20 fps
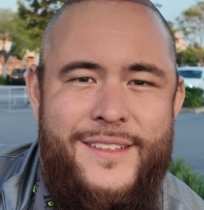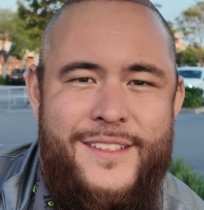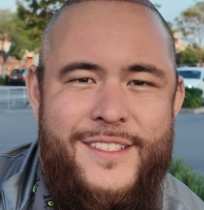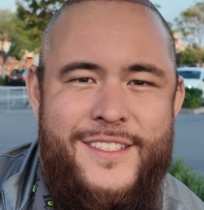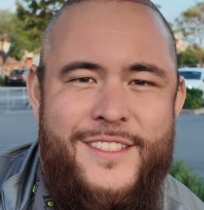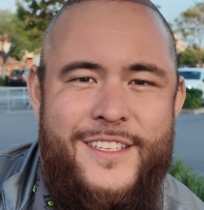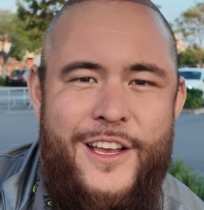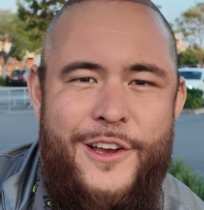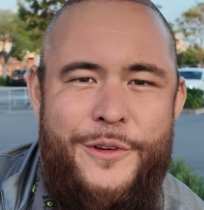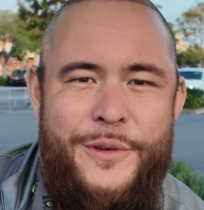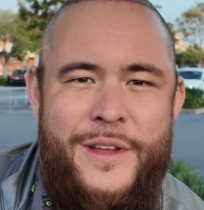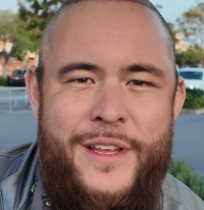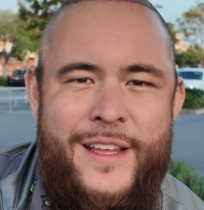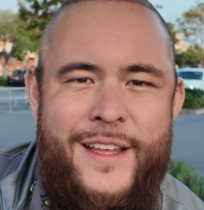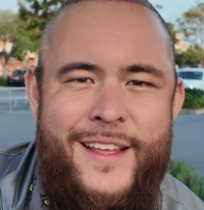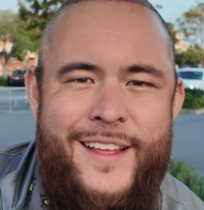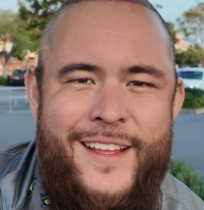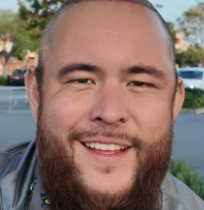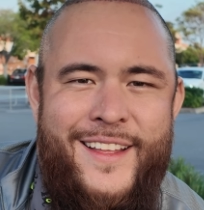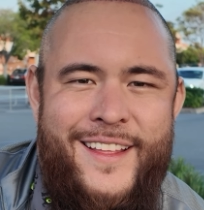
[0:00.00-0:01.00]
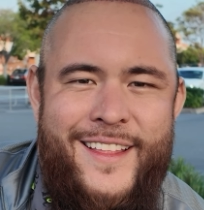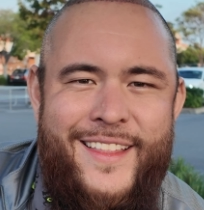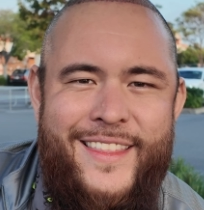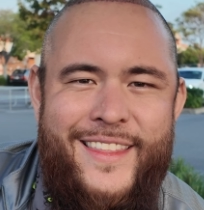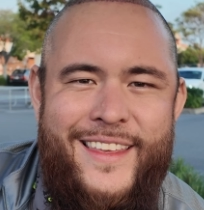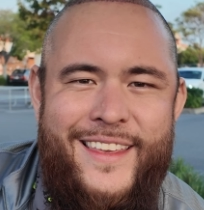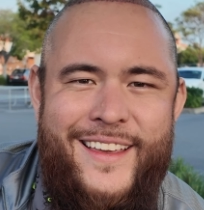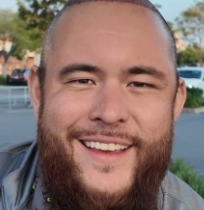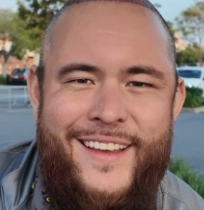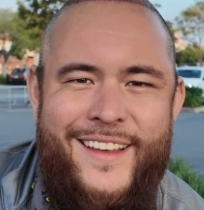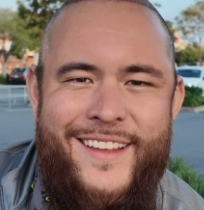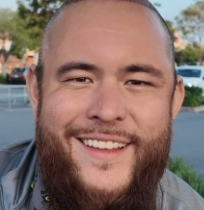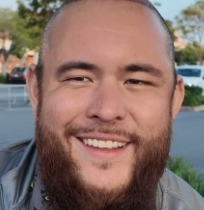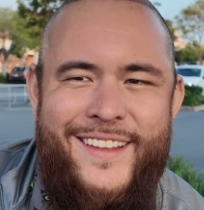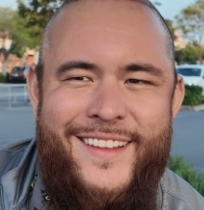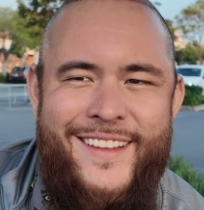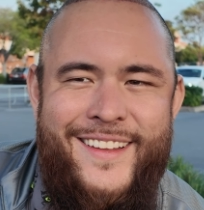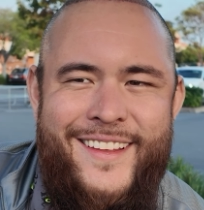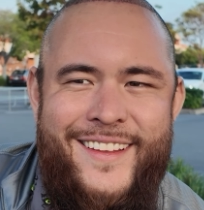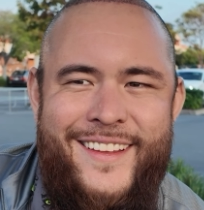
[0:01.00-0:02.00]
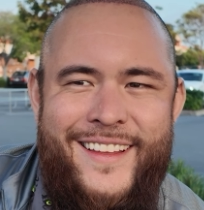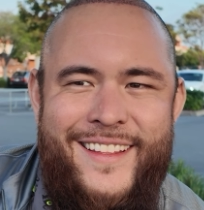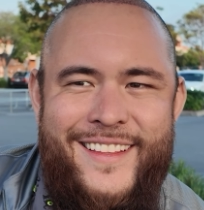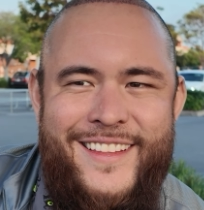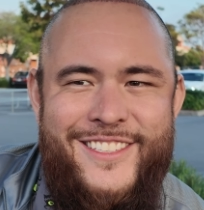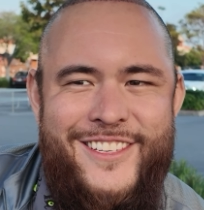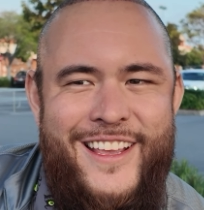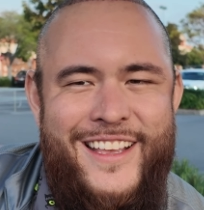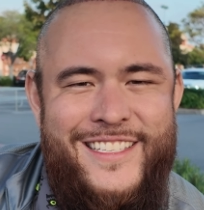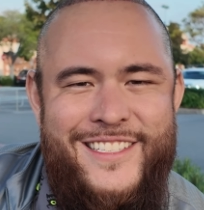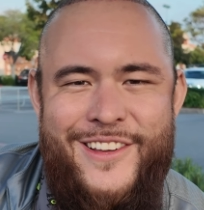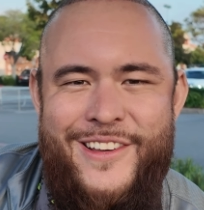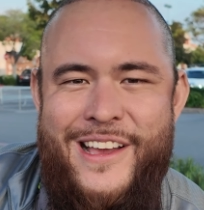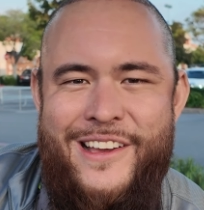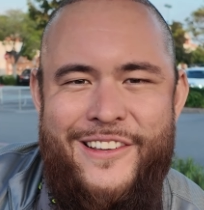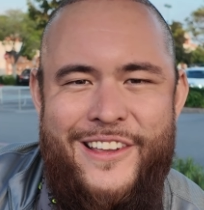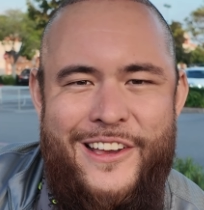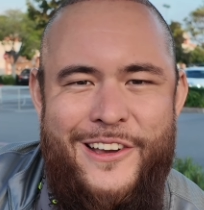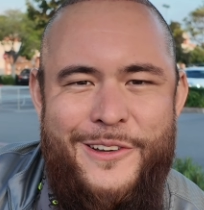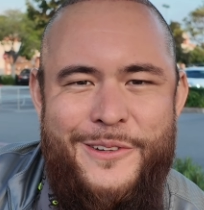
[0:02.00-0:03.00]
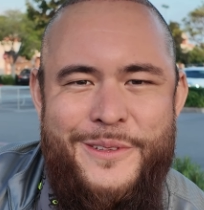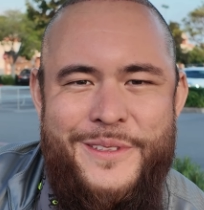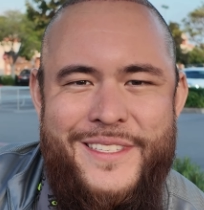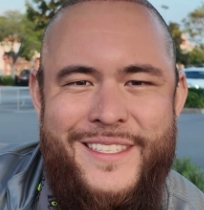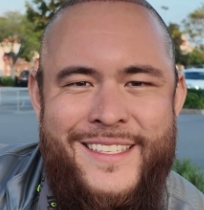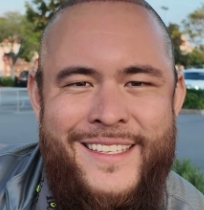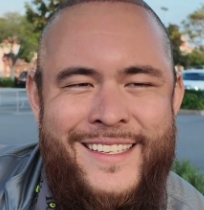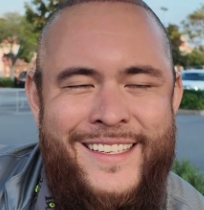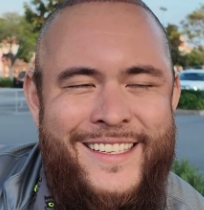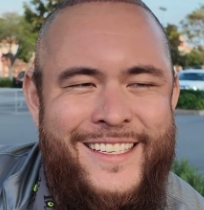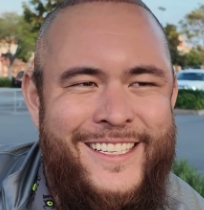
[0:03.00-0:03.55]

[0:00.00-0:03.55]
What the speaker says: So I'll let you guys know how it goes.